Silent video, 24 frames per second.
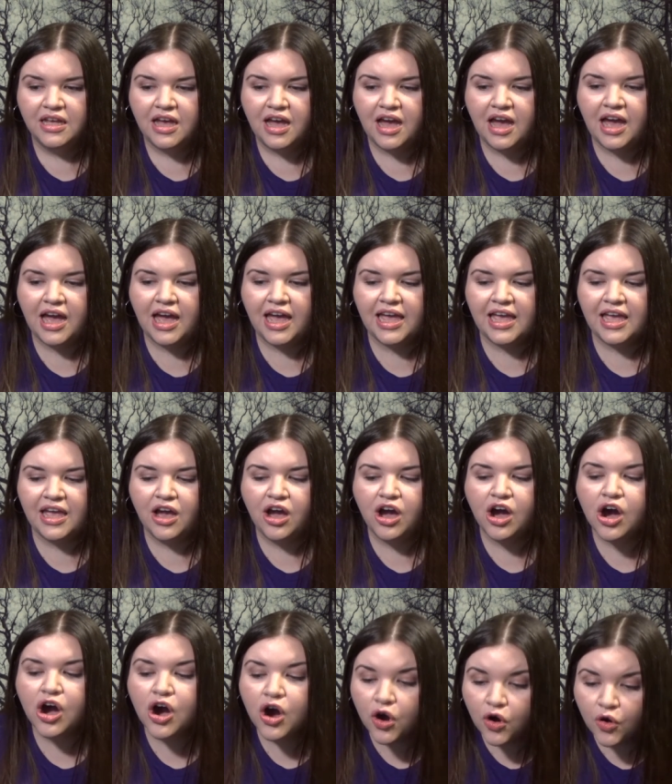I
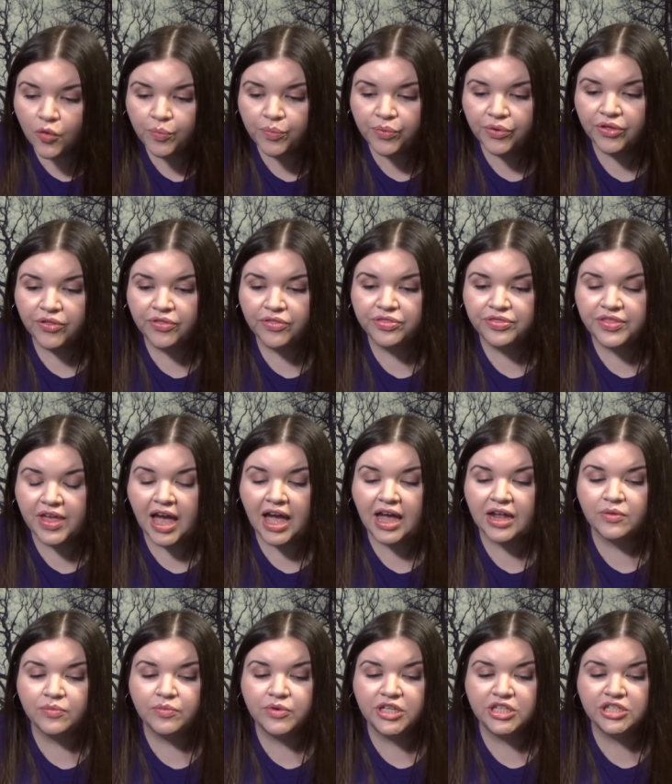hope
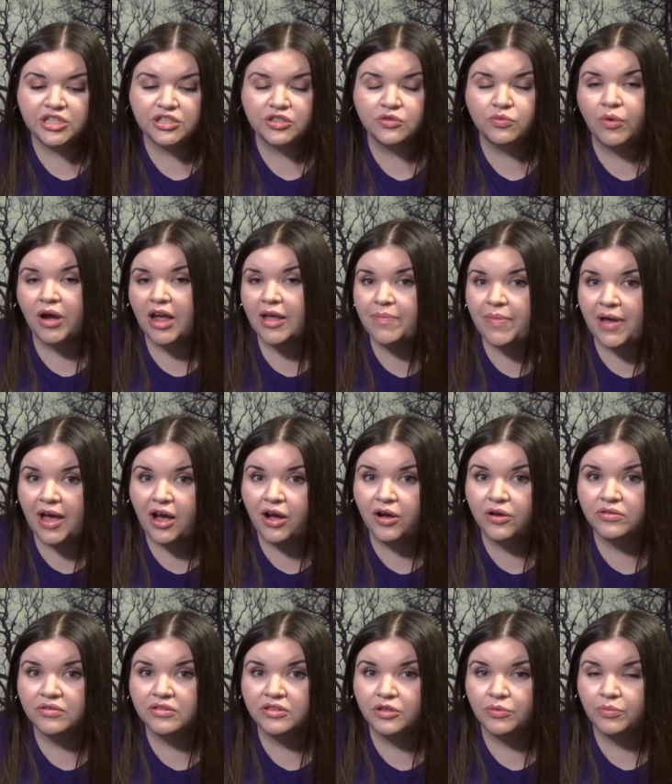that we just wipe
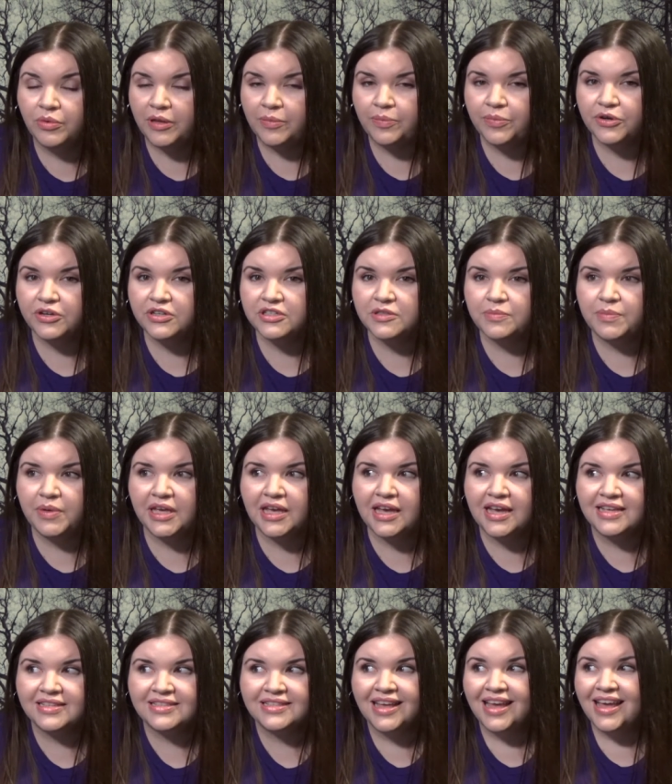out the Reapers
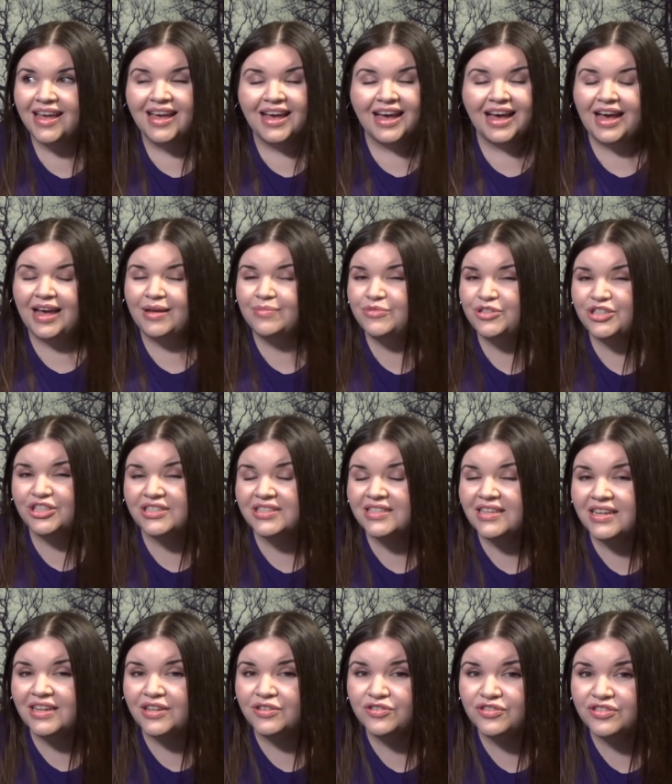because I'm just
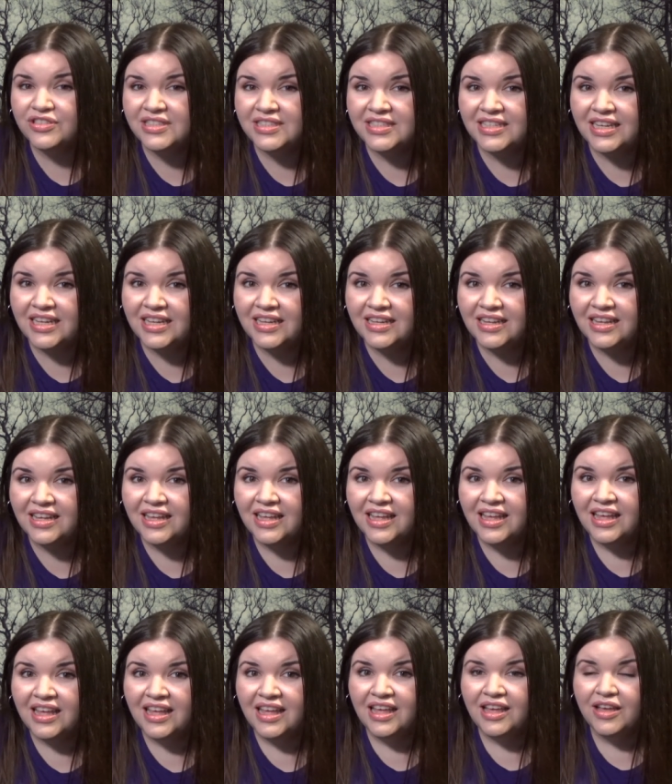not interested.
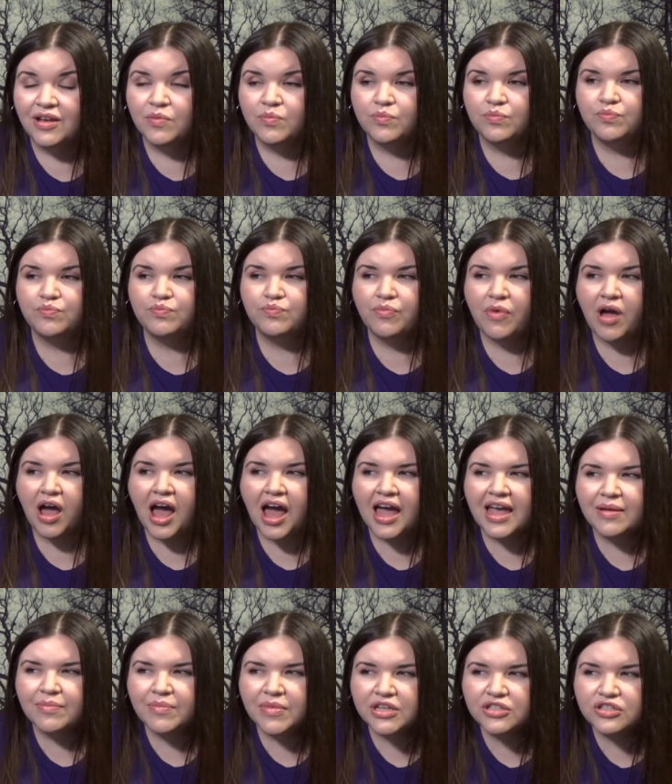
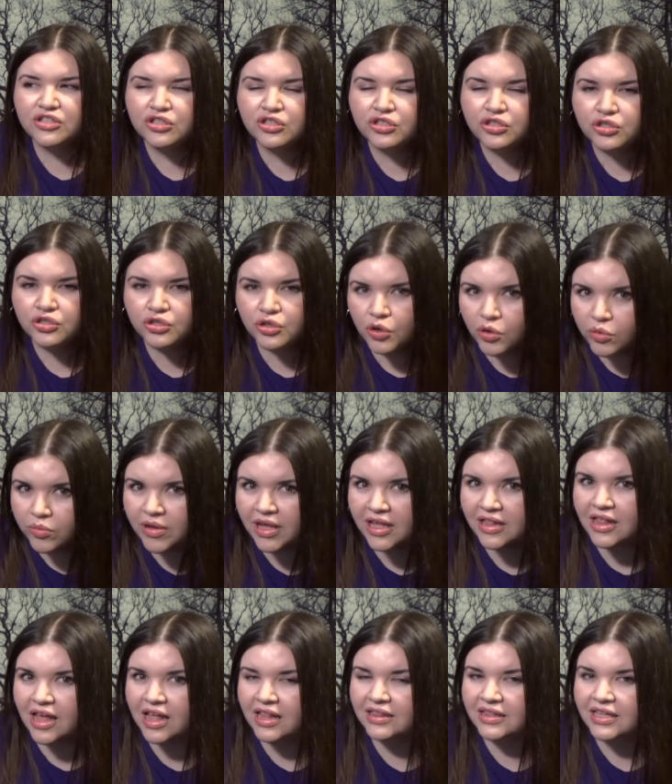I'm assuming
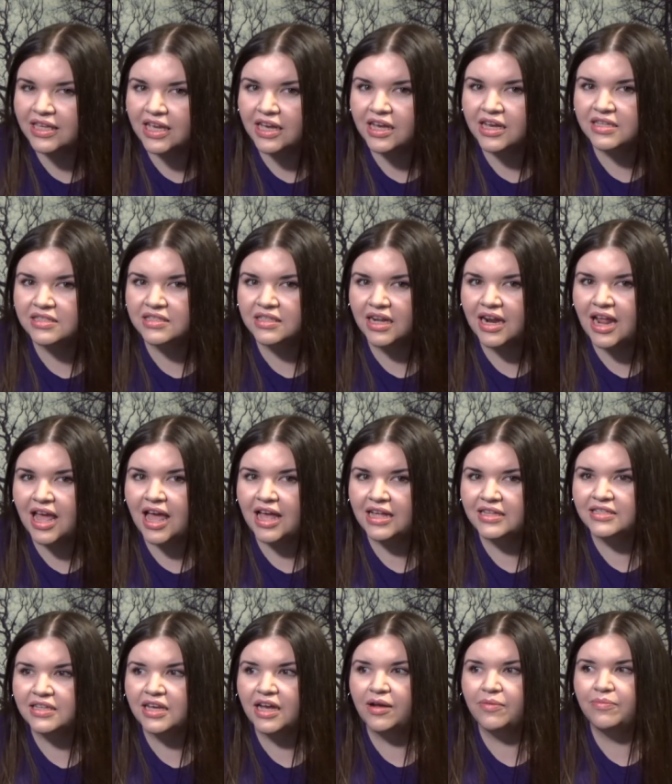that Leah is going to
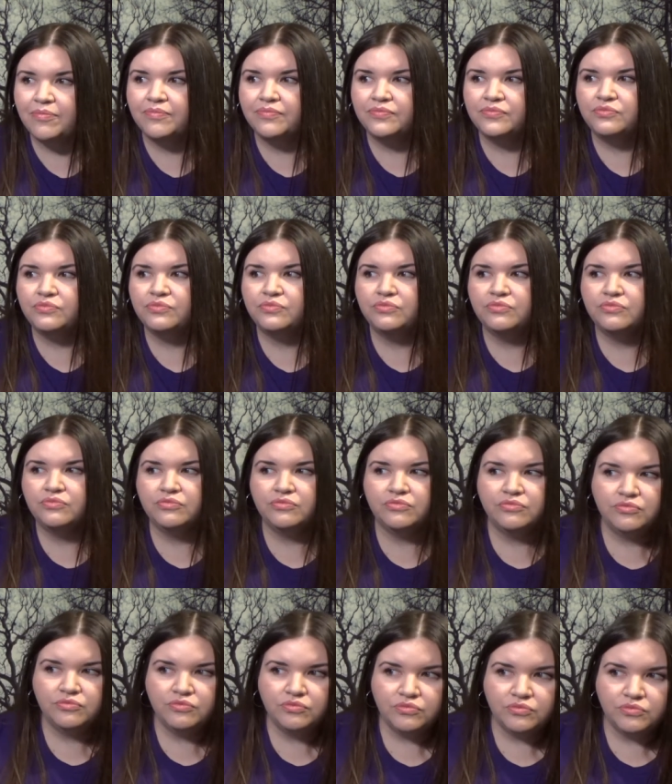end up
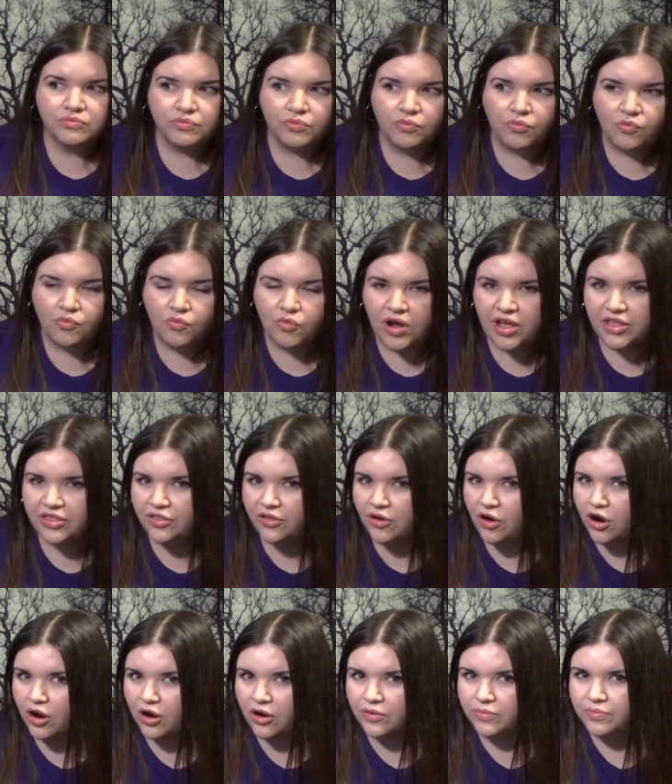with
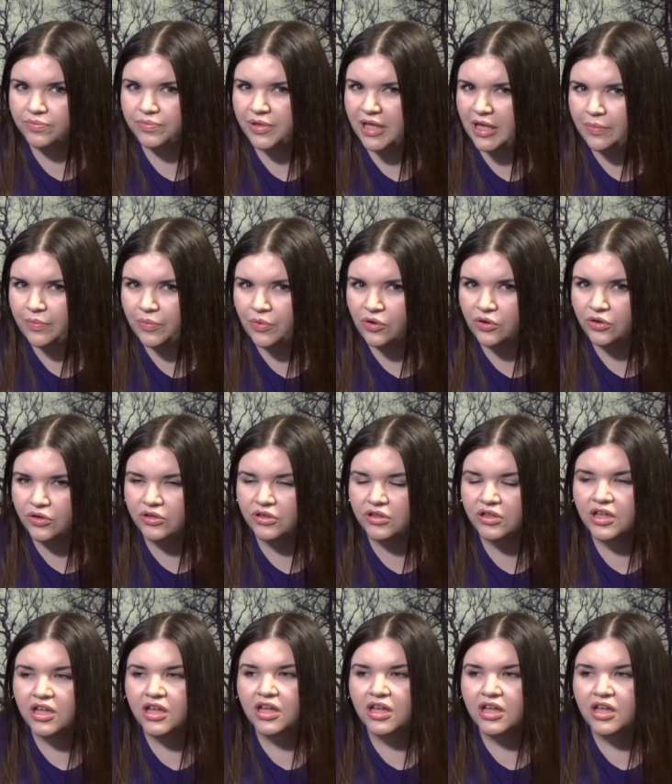our people.